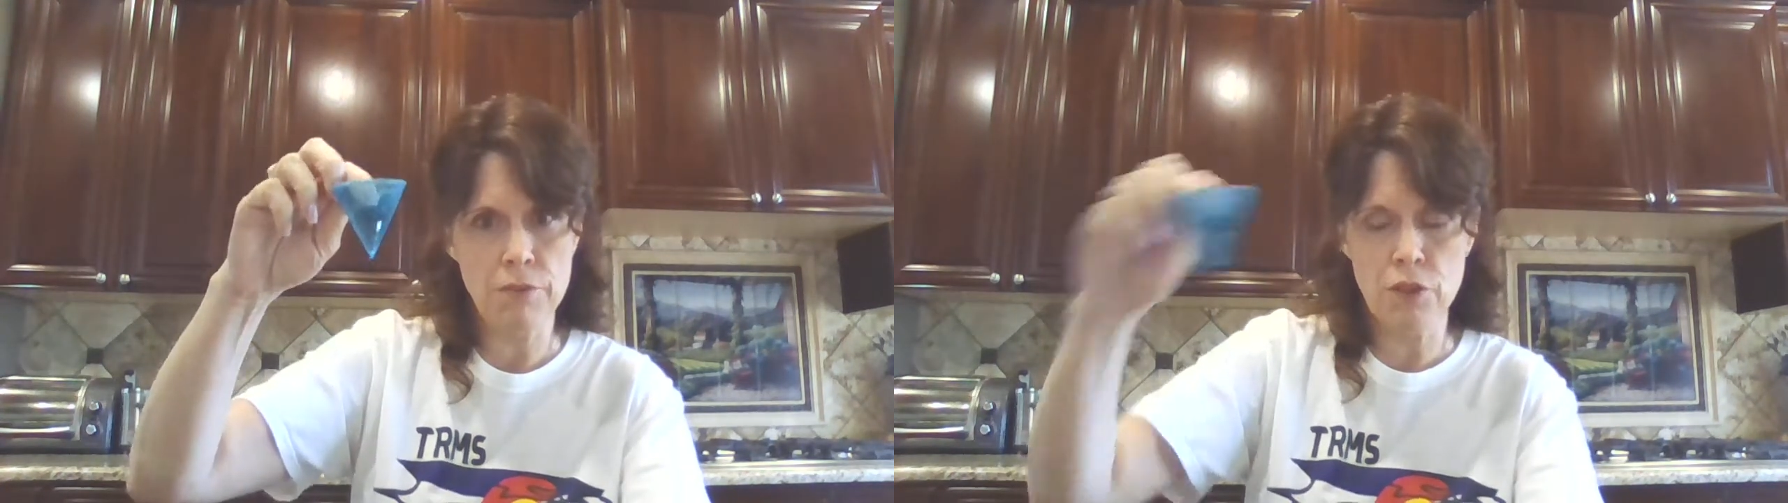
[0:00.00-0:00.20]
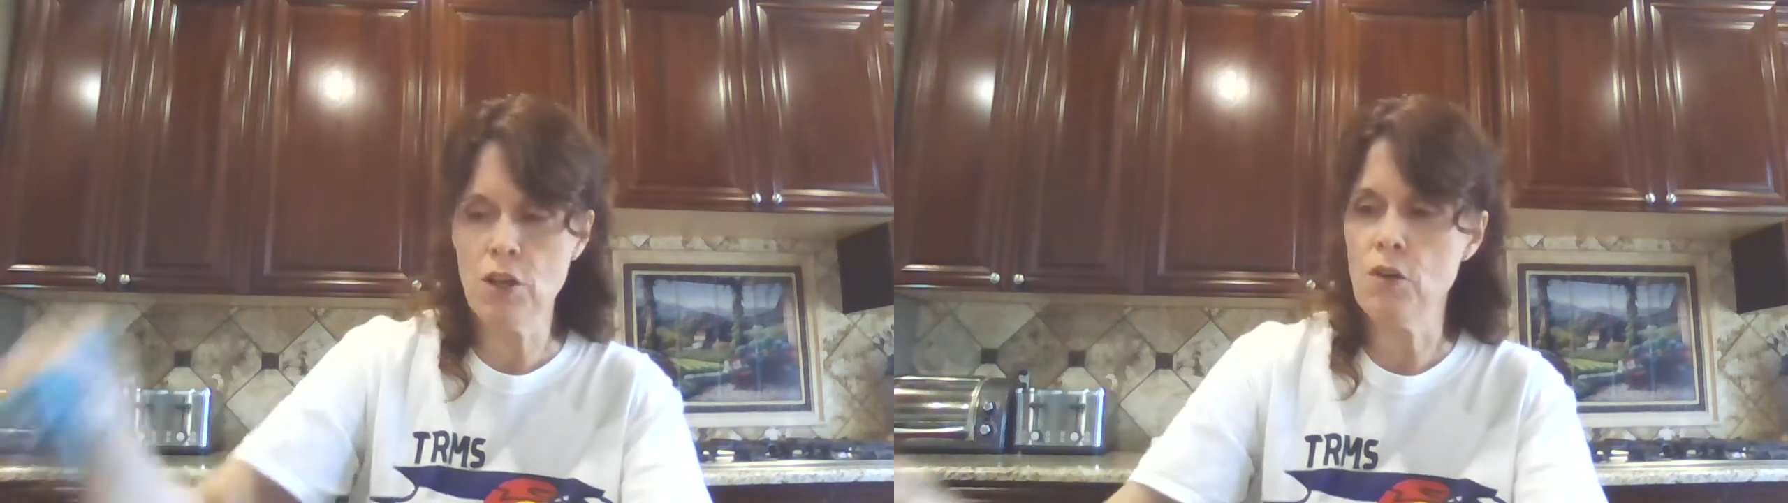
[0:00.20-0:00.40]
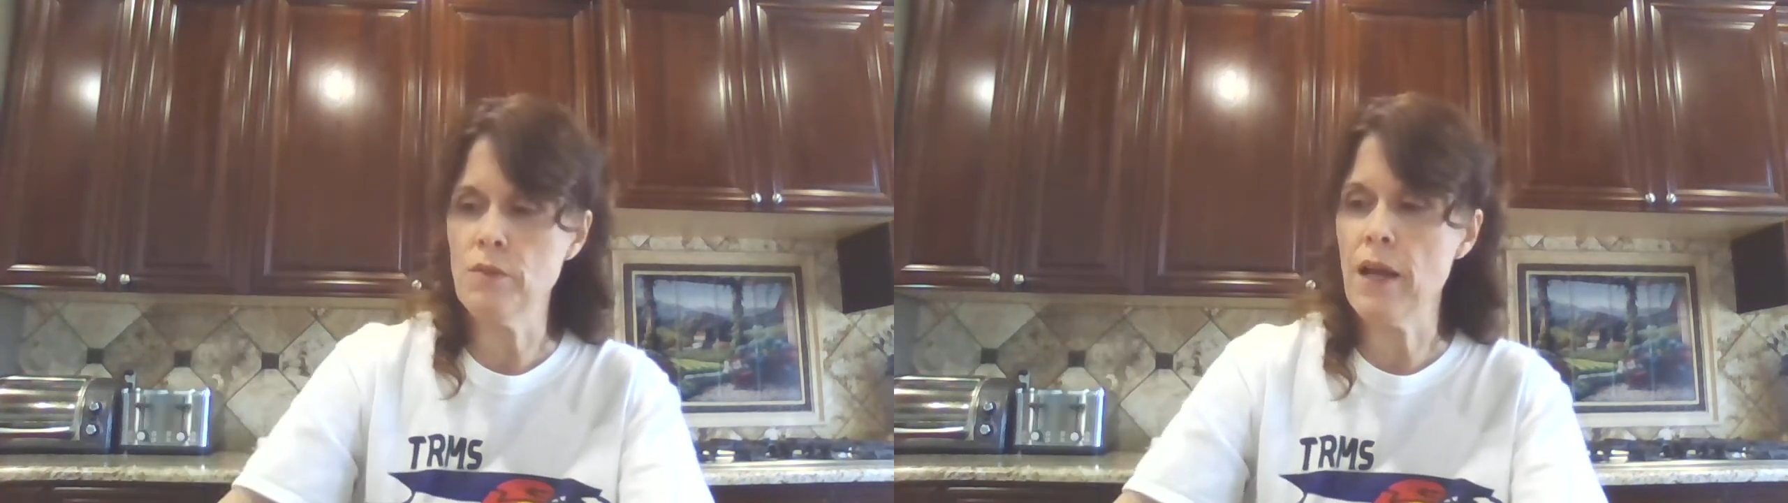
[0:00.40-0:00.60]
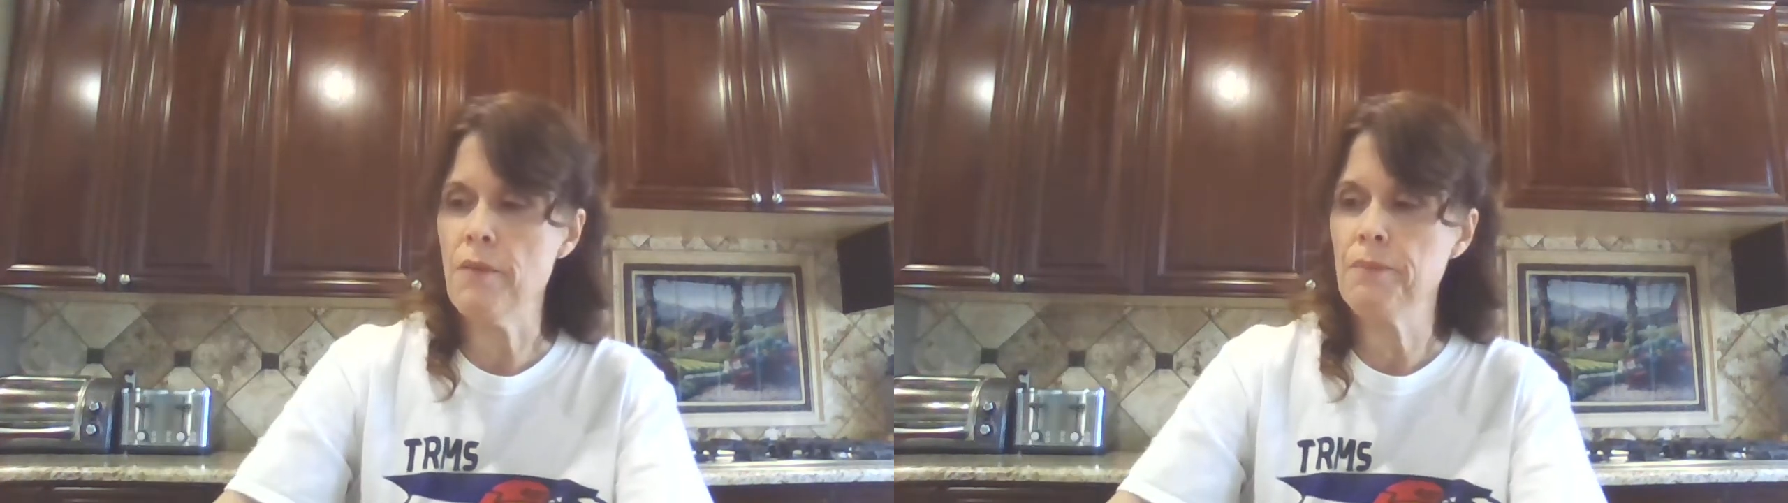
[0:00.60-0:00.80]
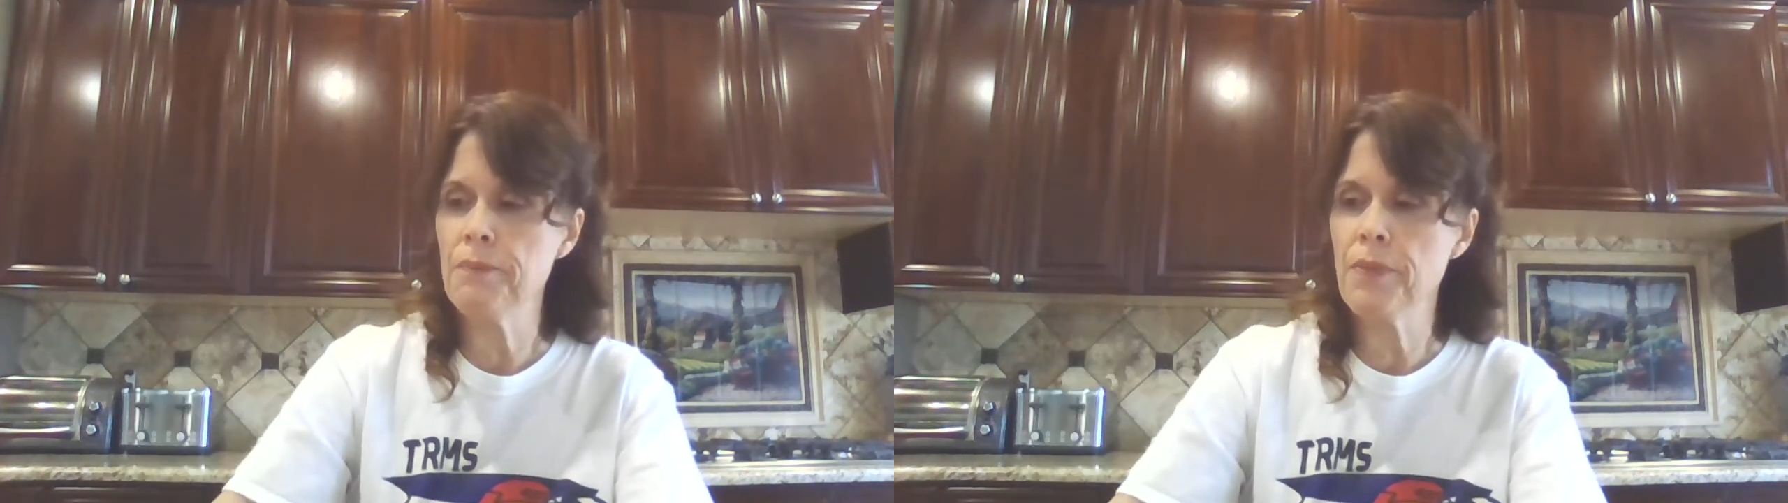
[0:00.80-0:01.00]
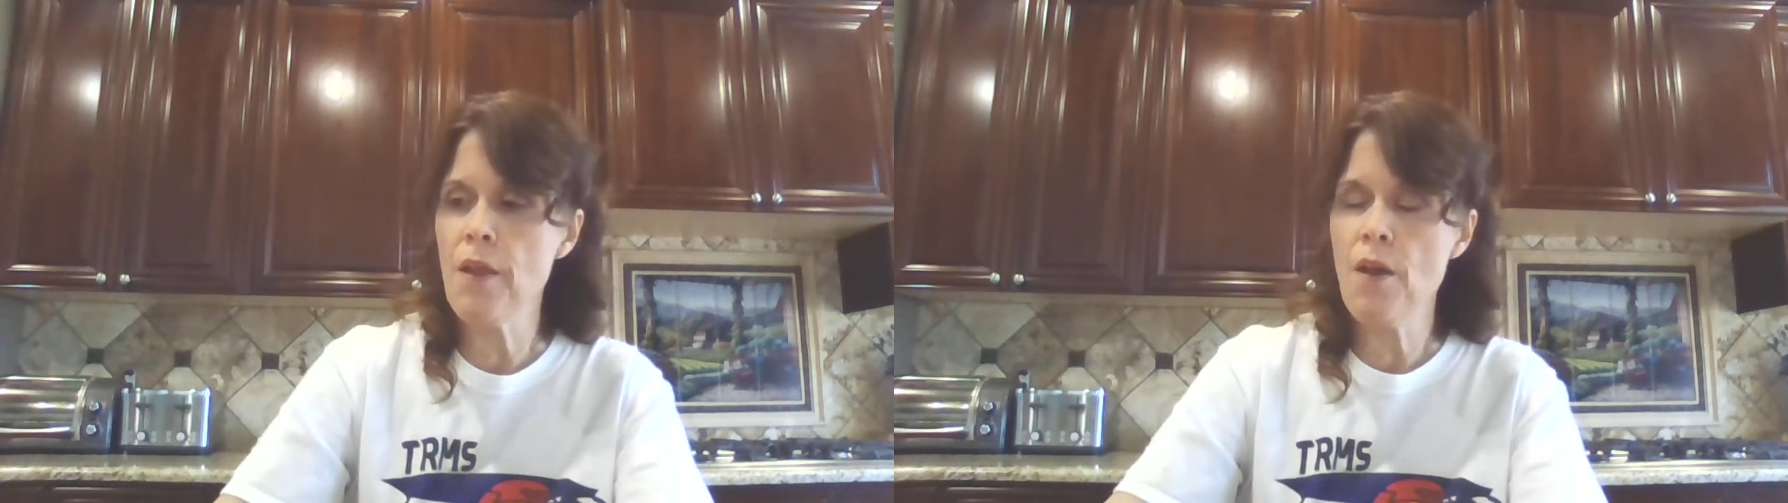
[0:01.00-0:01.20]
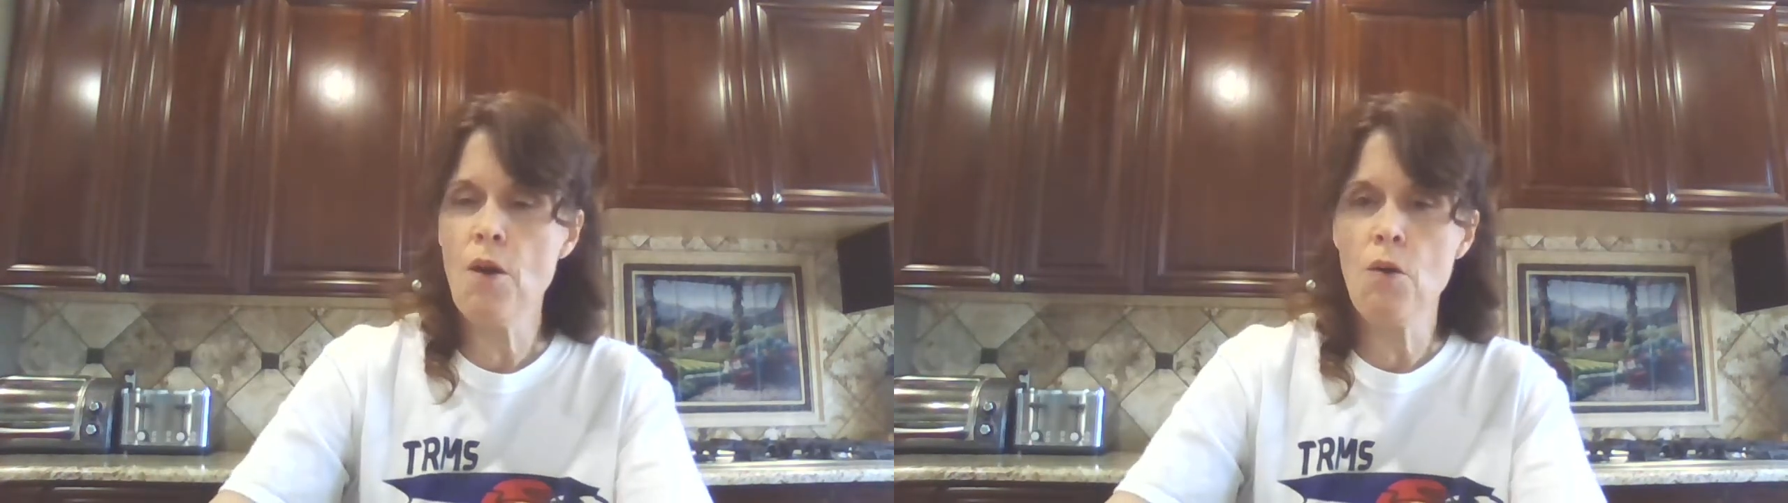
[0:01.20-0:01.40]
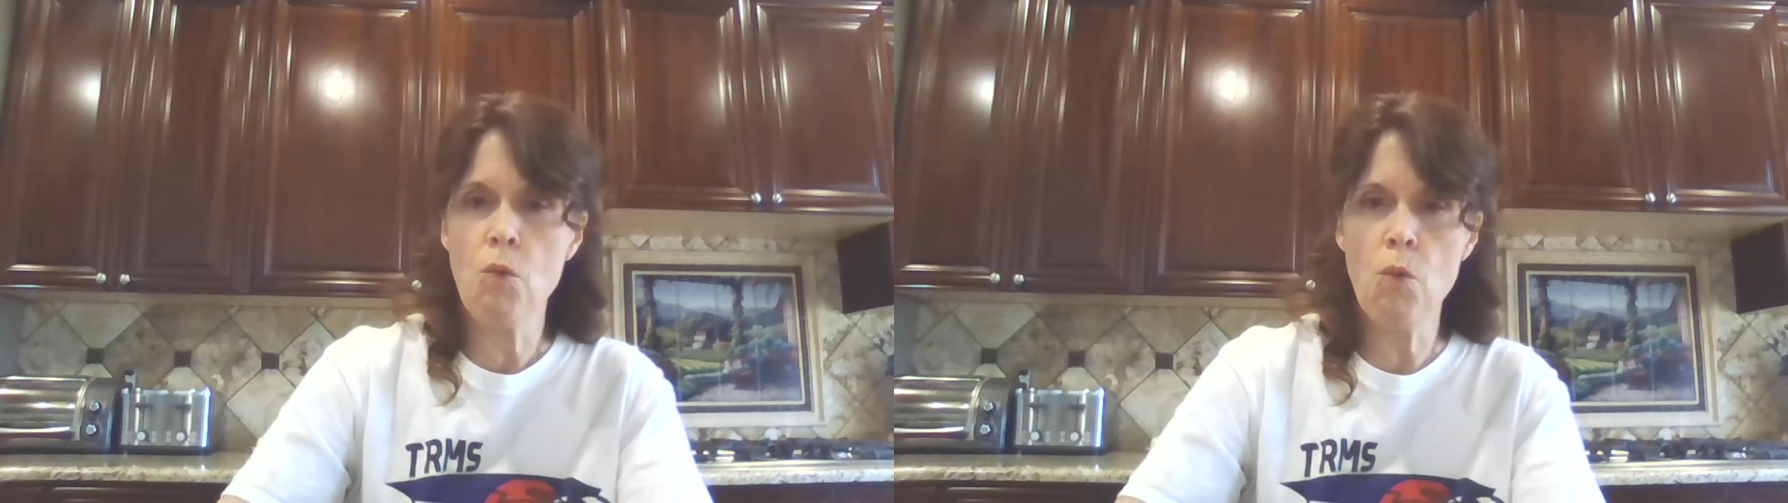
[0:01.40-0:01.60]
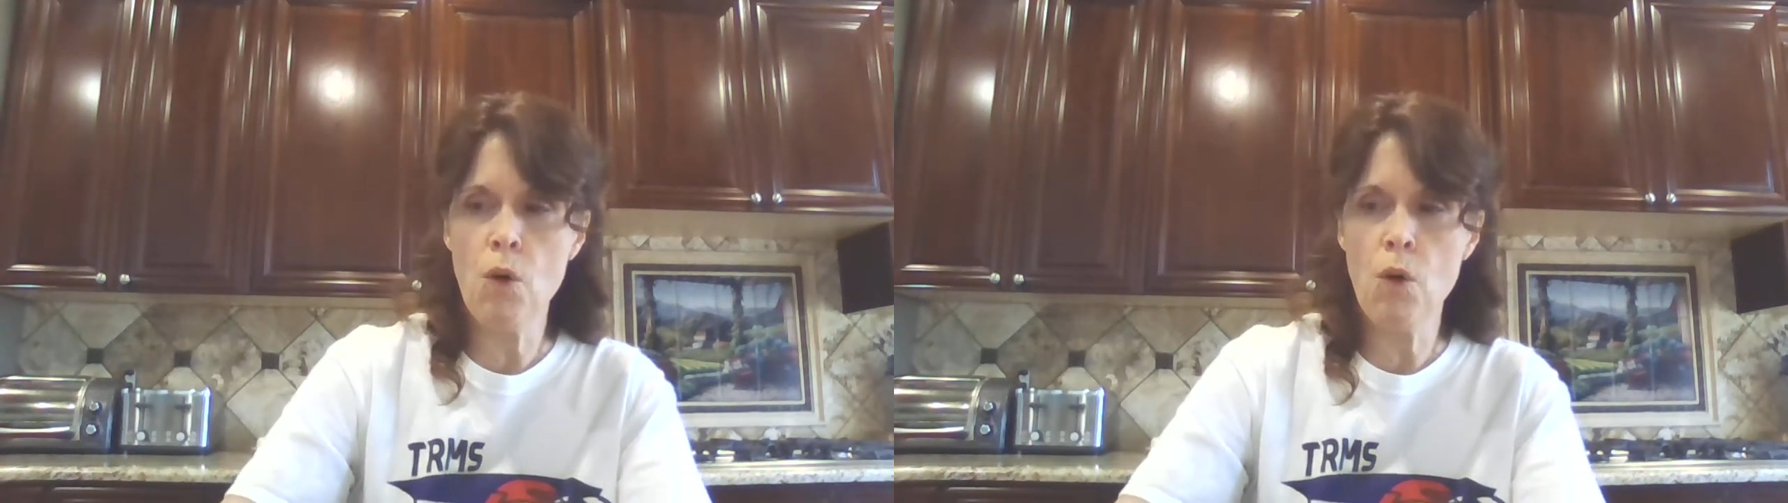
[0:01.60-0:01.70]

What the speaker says: for a cone now.